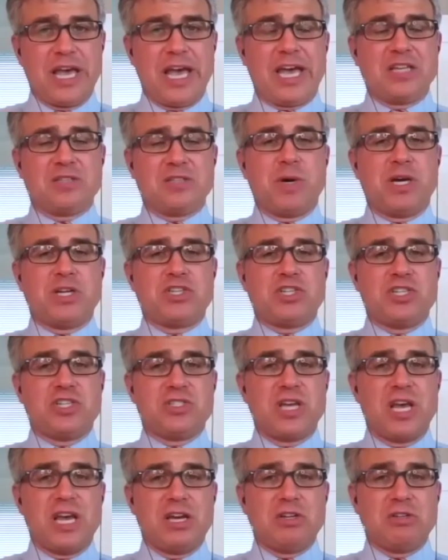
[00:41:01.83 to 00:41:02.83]
as much as
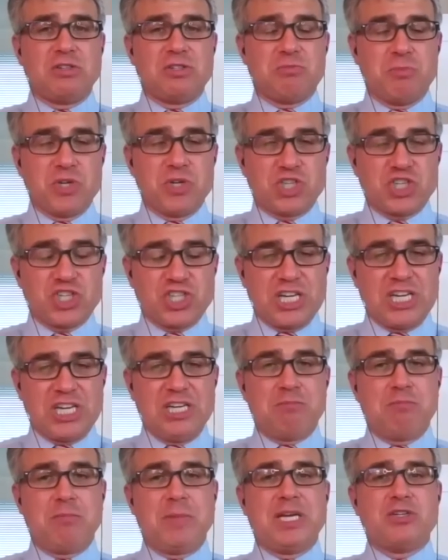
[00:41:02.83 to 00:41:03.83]

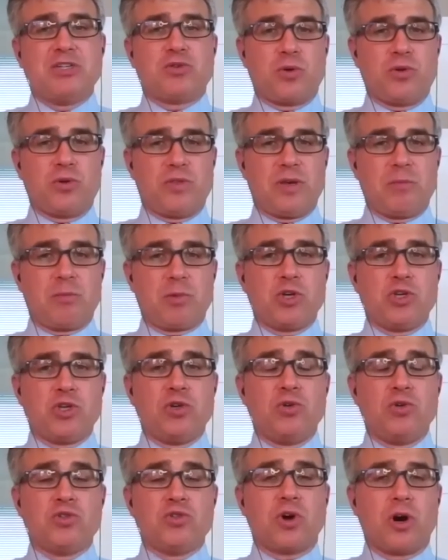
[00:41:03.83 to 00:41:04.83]
machine mentor them or
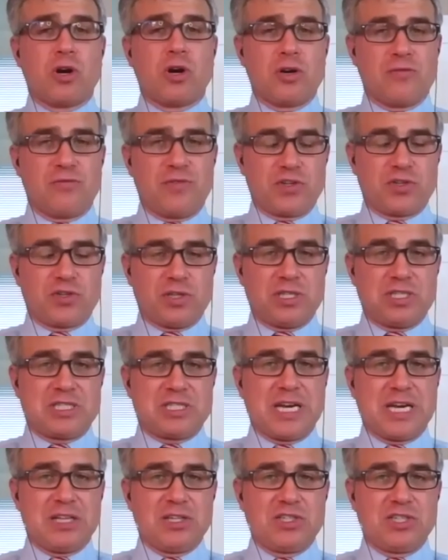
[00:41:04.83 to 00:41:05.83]
use artificial
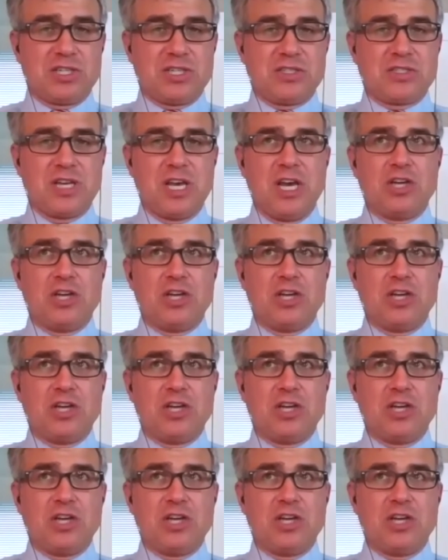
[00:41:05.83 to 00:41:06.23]
intelligence